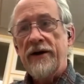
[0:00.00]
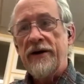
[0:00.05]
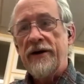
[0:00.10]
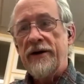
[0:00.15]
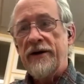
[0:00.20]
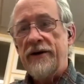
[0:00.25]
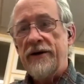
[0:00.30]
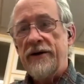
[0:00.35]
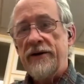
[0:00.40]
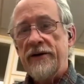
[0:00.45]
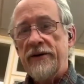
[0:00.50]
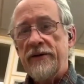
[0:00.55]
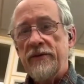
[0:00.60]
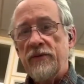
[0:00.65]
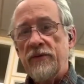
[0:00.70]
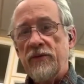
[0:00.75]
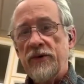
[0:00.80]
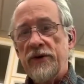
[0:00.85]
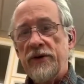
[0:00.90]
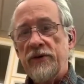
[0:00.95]
Uh,
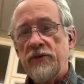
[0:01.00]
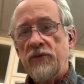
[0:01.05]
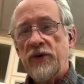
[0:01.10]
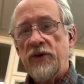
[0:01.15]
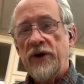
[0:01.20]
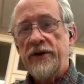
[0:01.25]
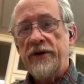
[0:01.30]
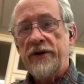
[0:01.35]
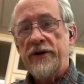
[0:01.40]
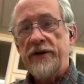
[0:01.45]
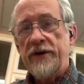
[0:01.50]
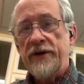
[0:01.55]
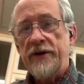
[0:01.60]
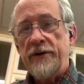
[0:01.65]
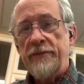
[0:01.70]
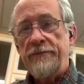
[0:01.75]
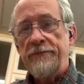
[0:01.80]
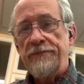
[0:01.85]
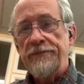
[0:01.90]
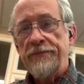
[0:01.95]
what
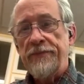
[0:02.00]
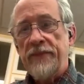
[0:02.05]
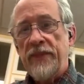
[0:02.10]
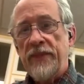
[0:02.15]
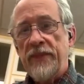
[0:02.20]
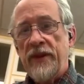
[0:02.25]
um,